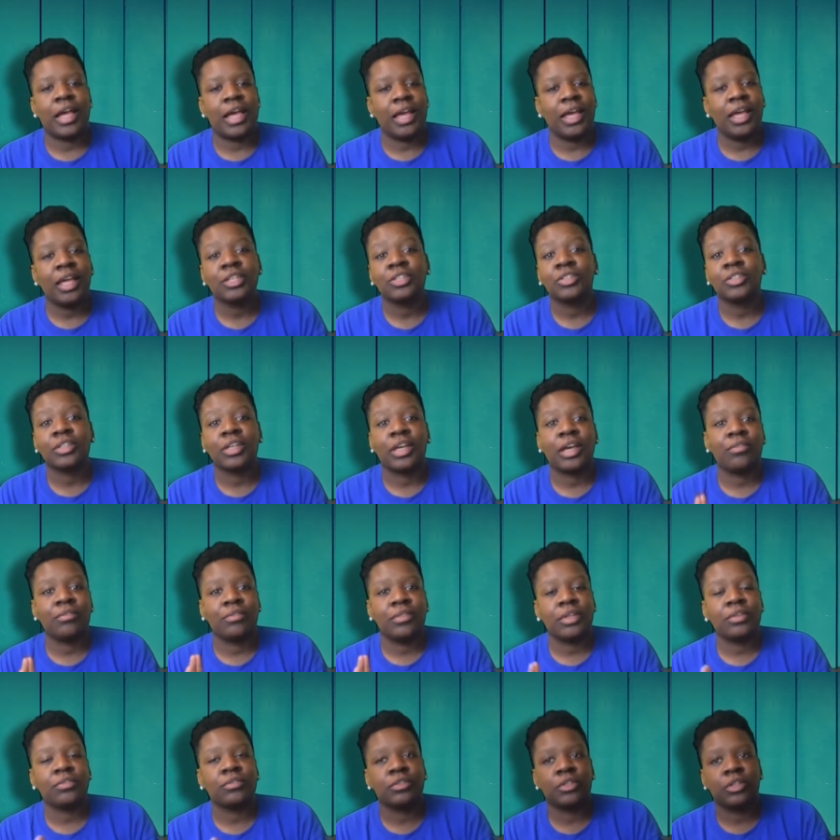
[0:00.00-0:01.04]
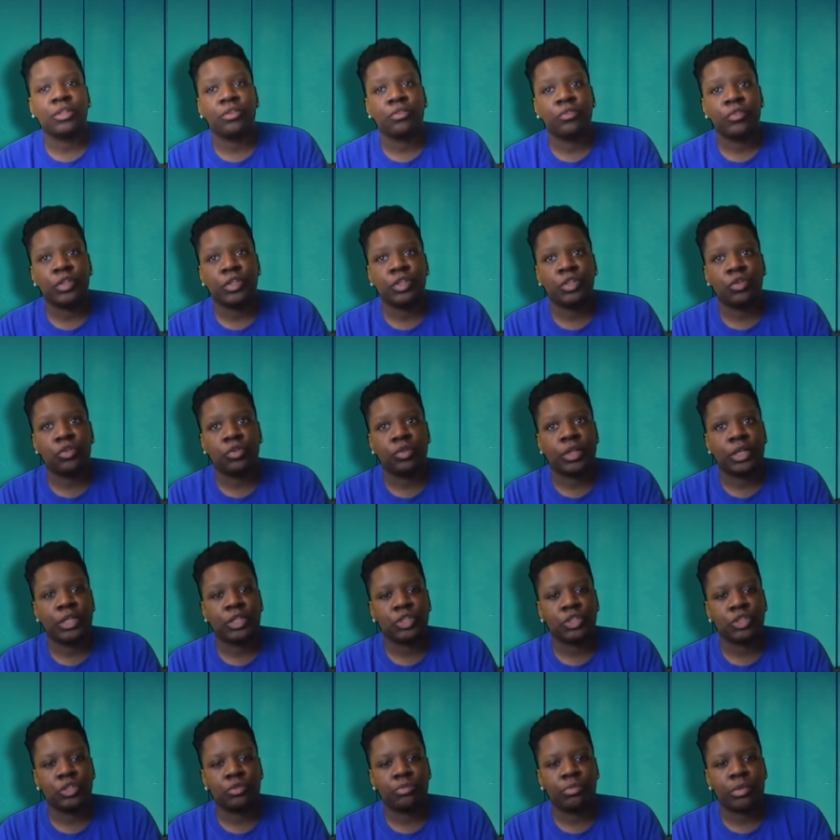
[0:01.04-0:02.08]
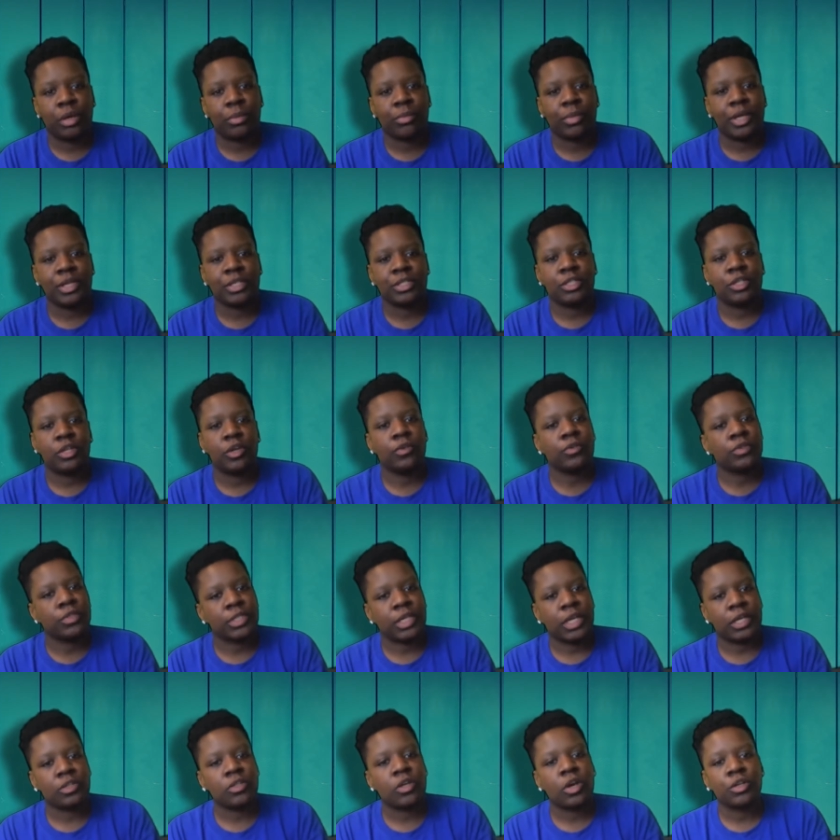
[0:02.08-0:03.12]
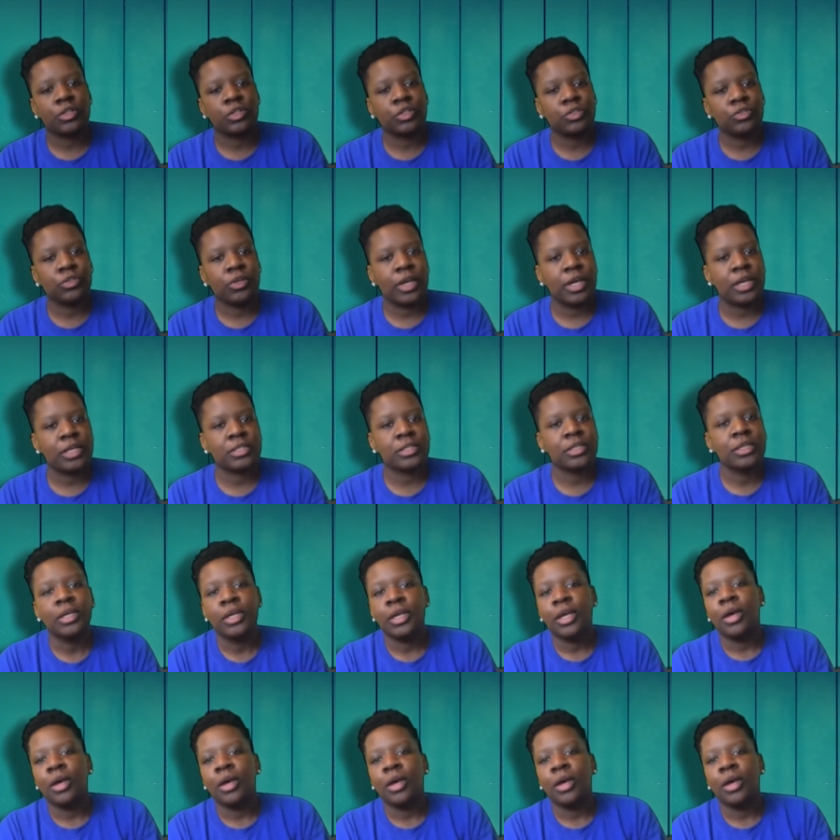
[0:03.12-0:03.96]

Actually, I've never done a video like just by myself, kind of talking to you guys.